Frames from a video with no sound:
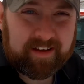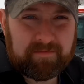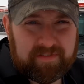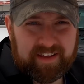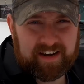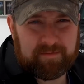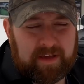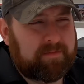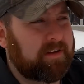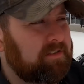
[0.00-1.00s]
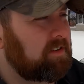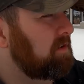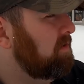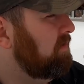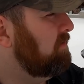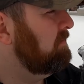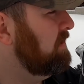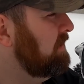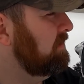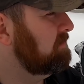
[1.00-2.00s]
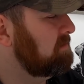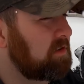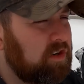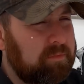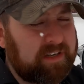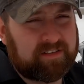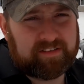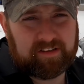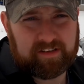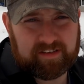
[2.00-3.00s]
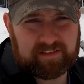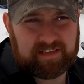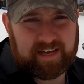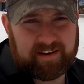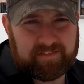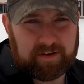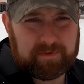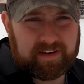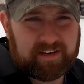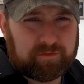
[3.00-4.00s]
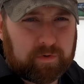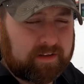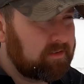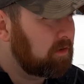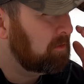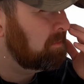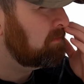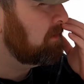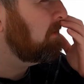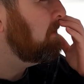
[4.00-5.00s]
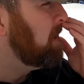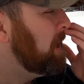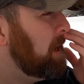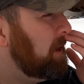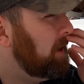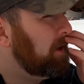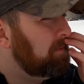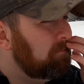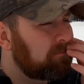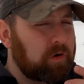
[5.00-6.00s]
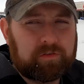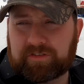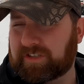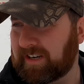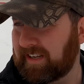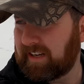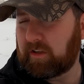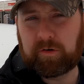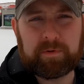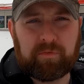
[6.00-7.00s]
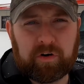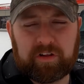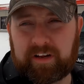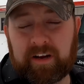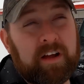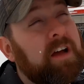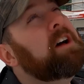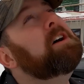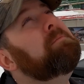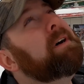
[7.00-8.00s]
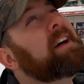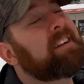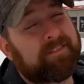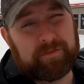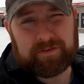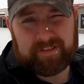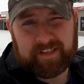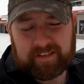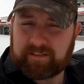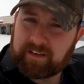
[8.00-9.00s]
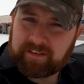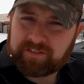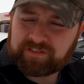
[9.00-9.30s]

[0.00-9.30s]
I'm thinking I may be able to go home at least for a little bit until tonight if anybody needs rides home. So roads are starting to get a little bit more clear, but unfortunately it is starting to